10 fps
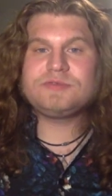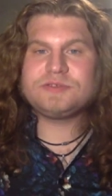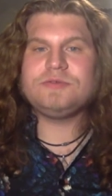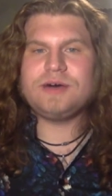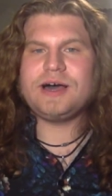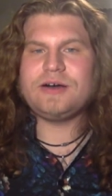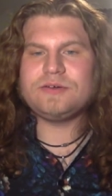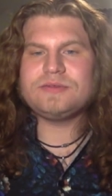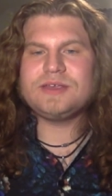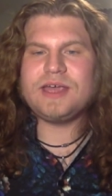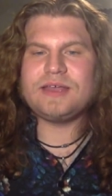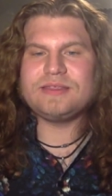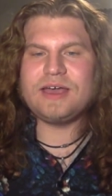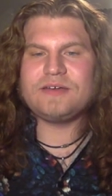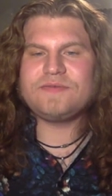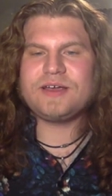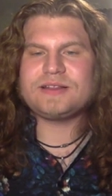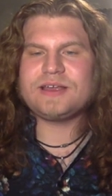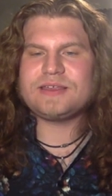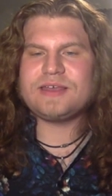was cool how it had that
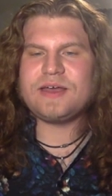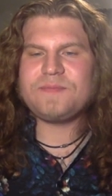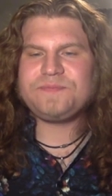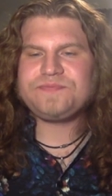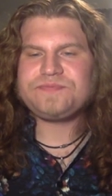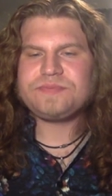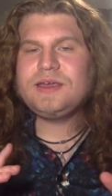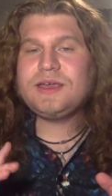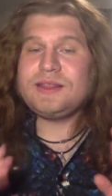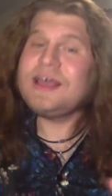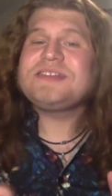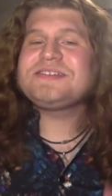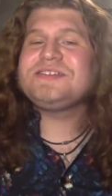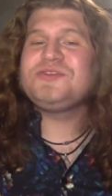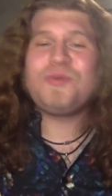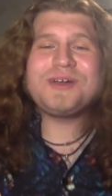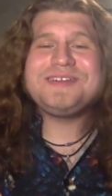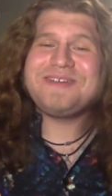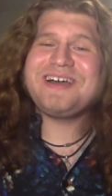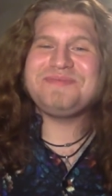effect like that. It lasted
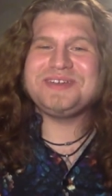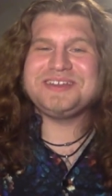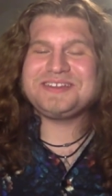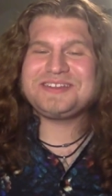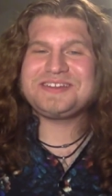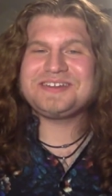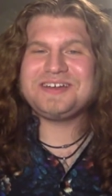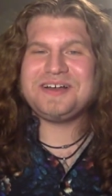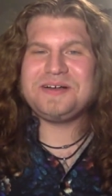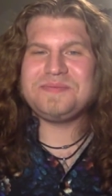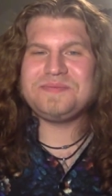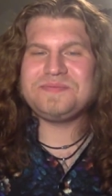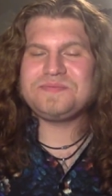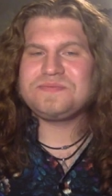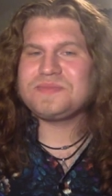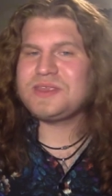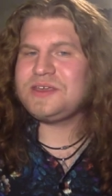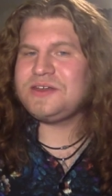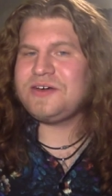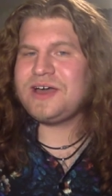25 minutes. Um,
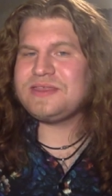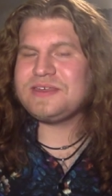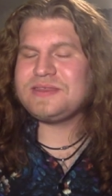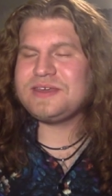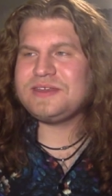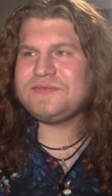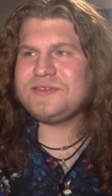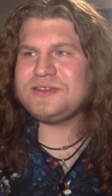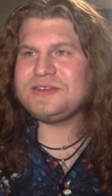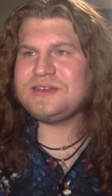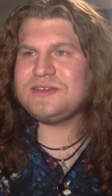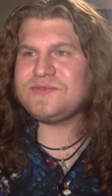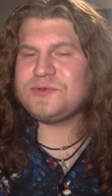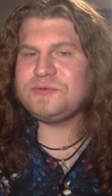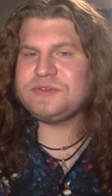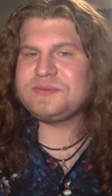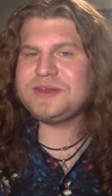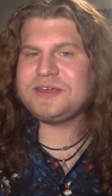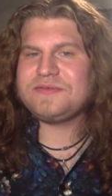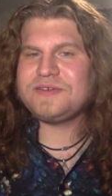you know, I think that if it didn't have the cool
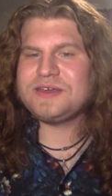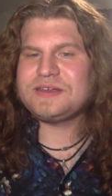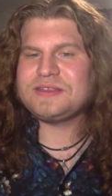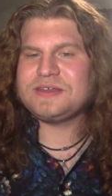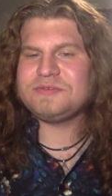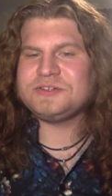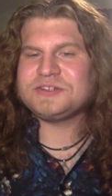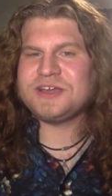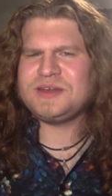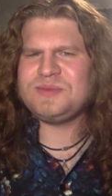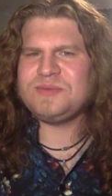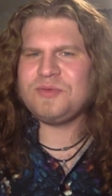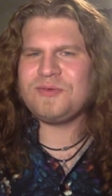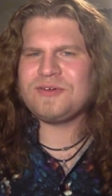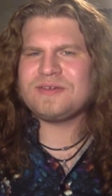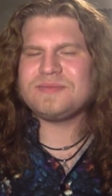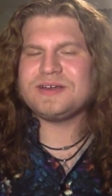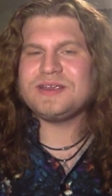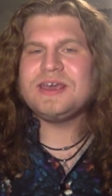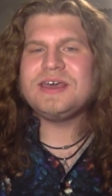spinning effect, that it would just kind of be boring.
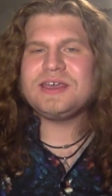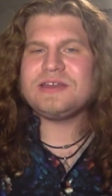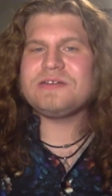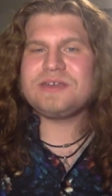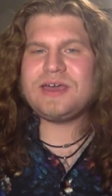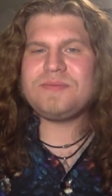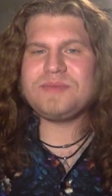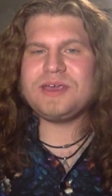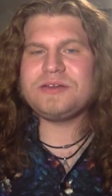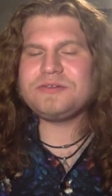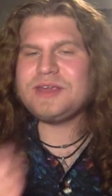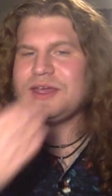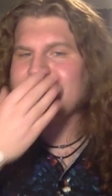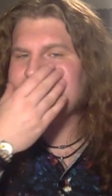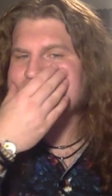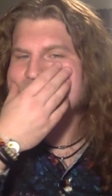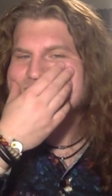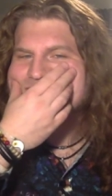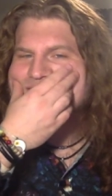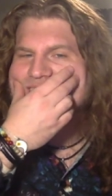But you know, it kept me entertained at
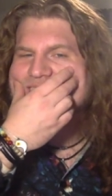least.